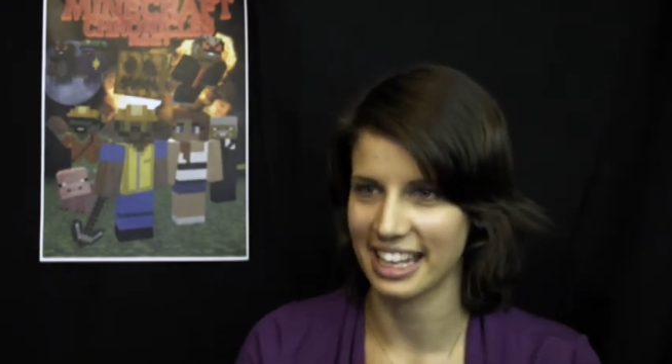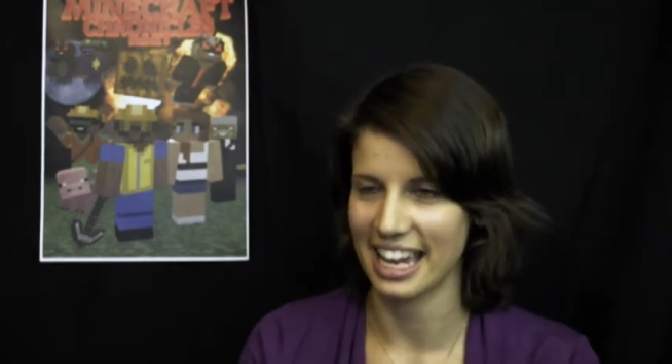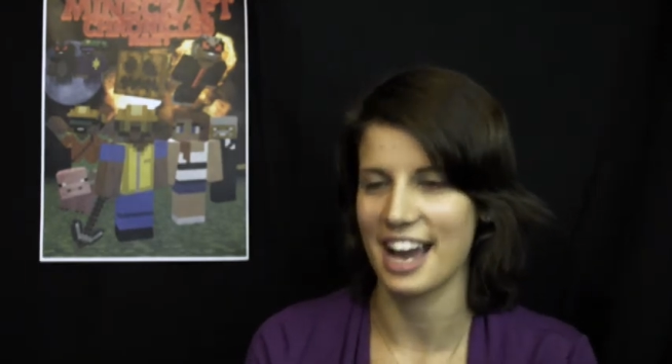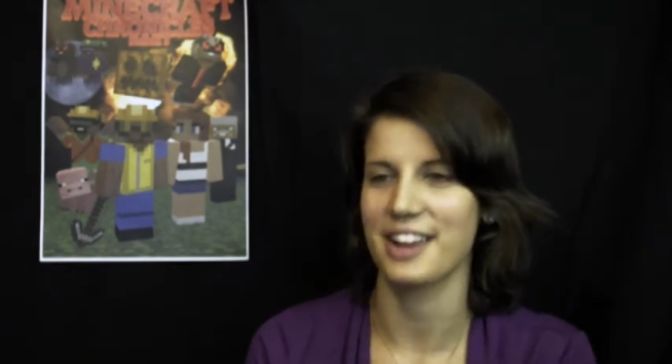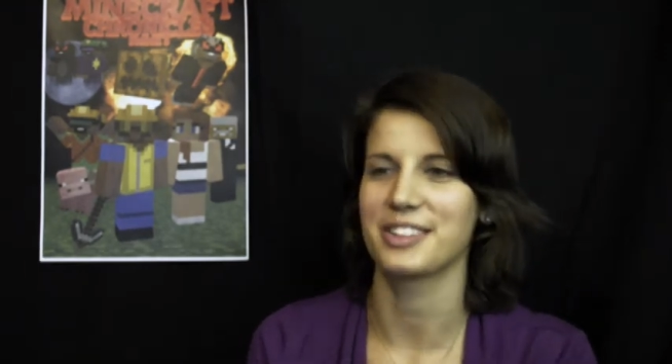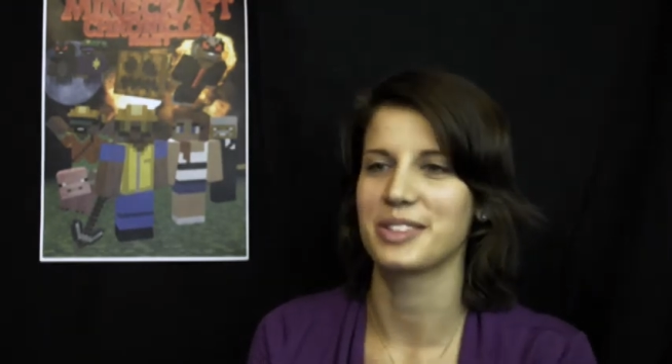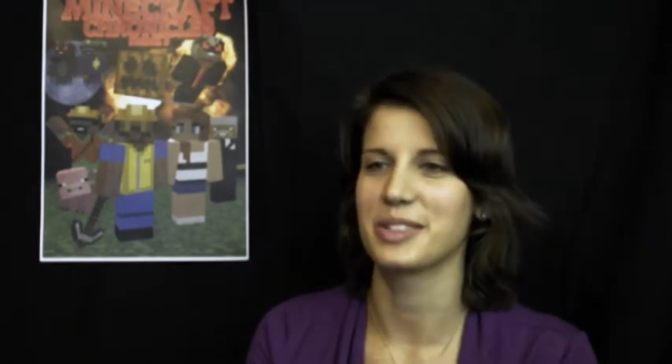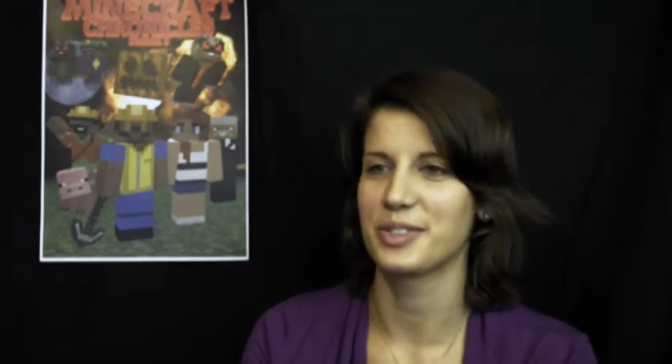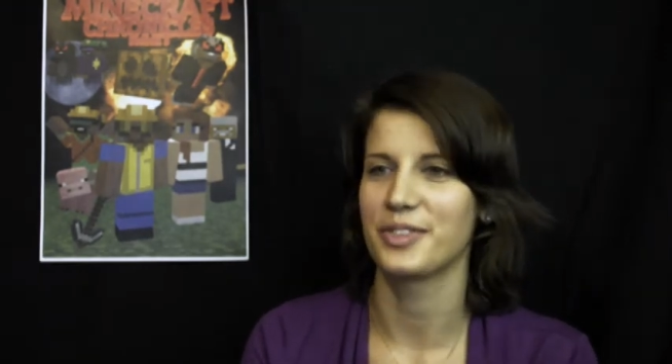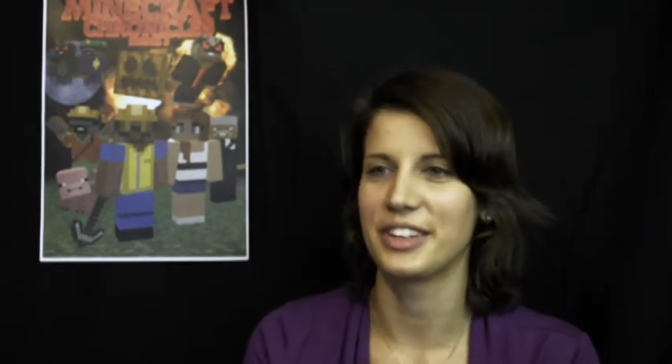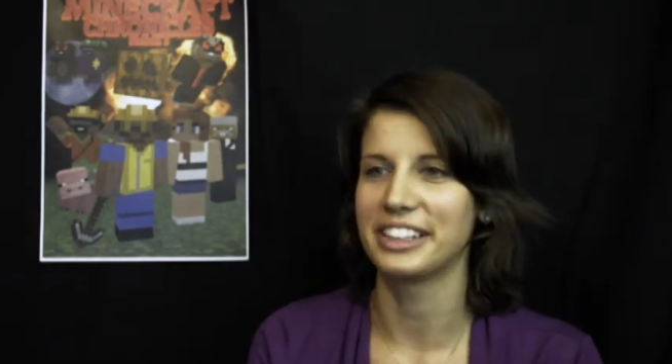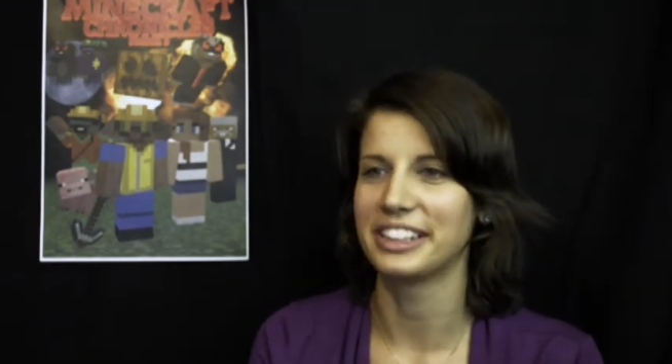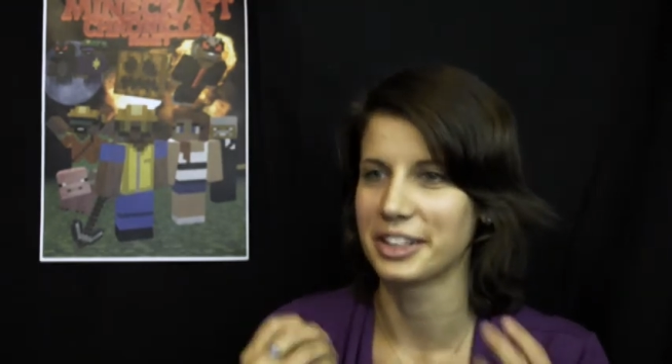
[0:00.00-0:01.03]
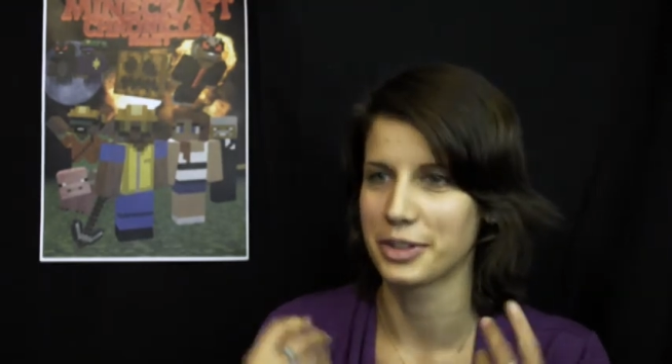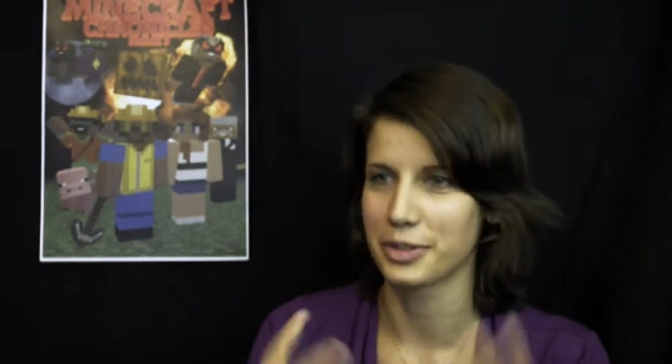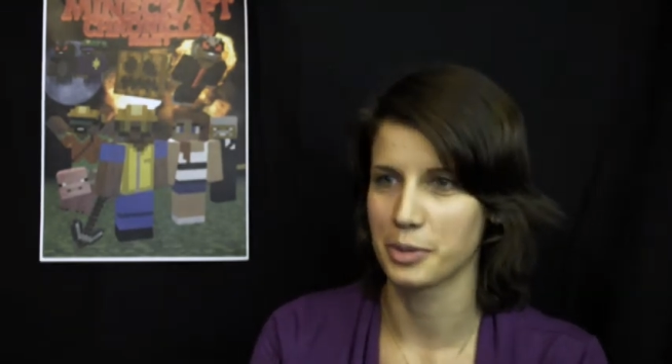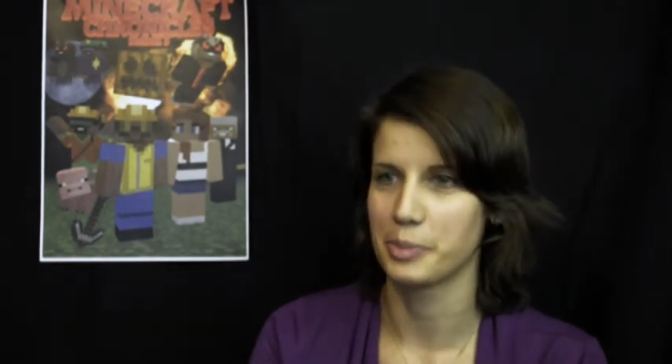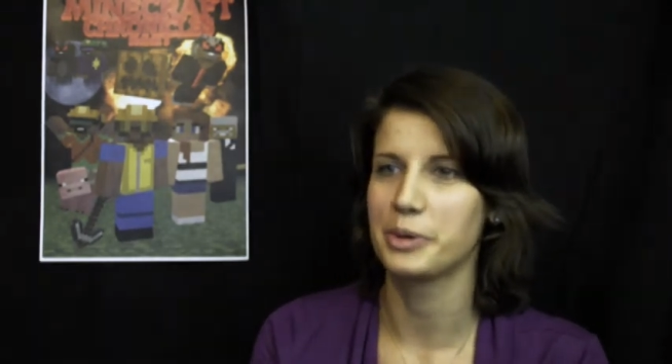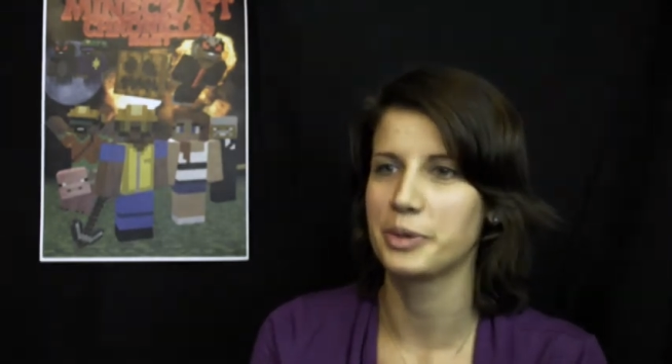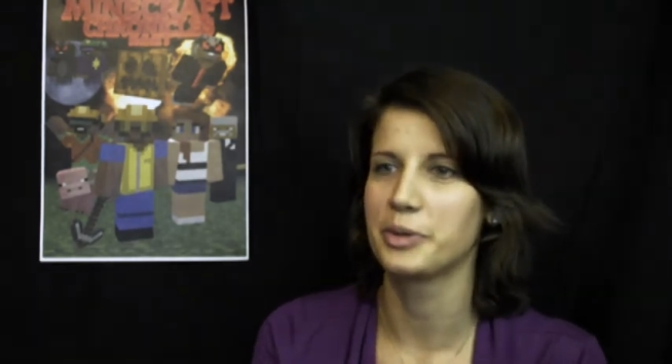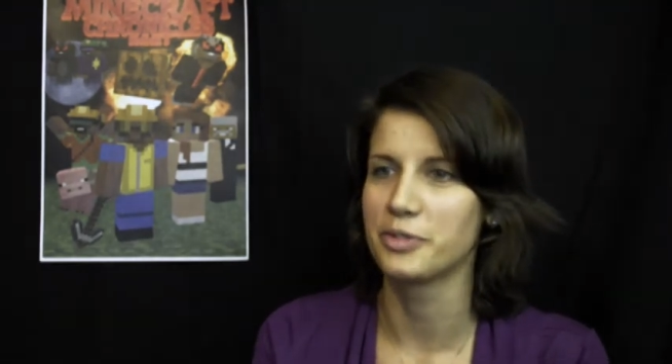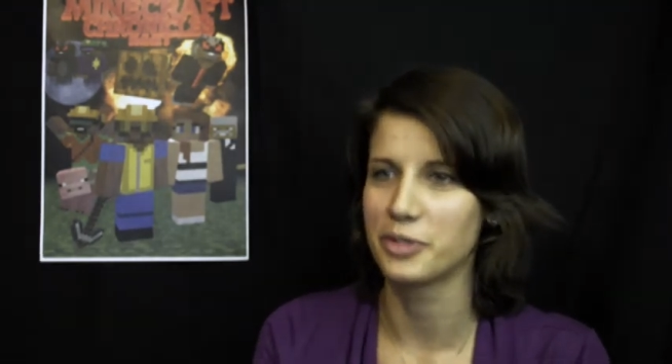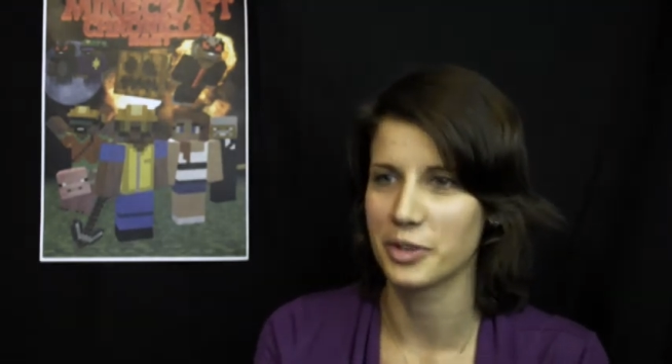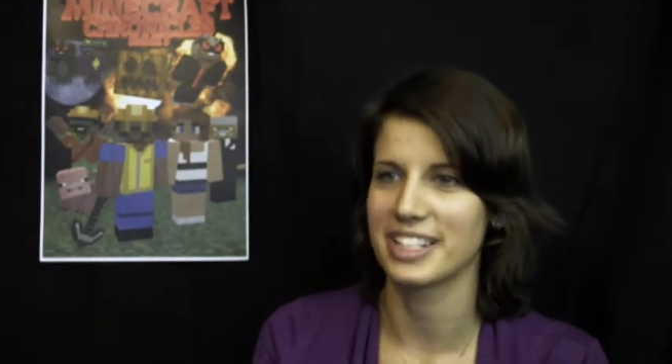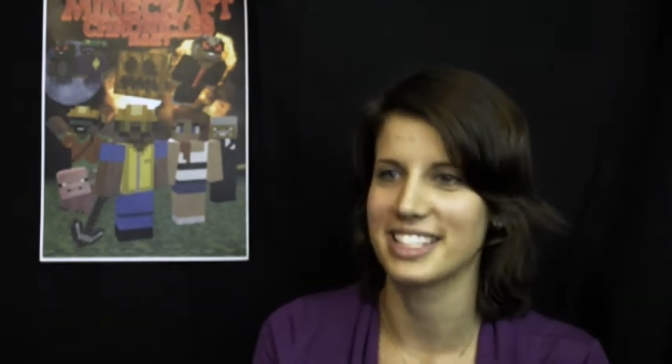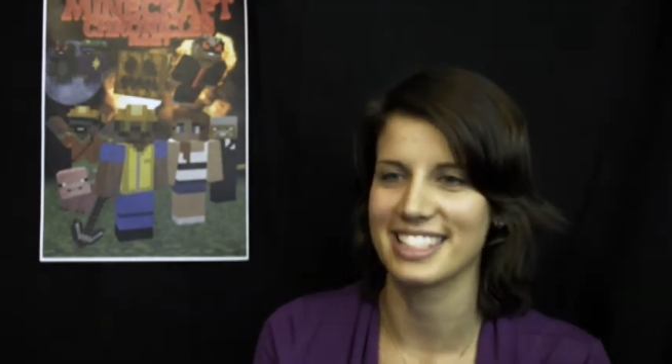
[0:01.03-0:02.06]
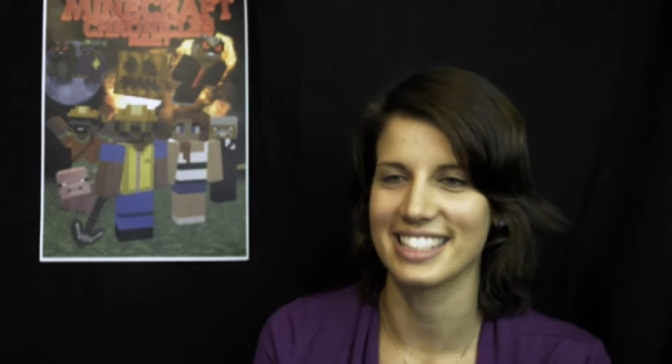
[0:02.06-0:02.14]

character's feeling through pure voice,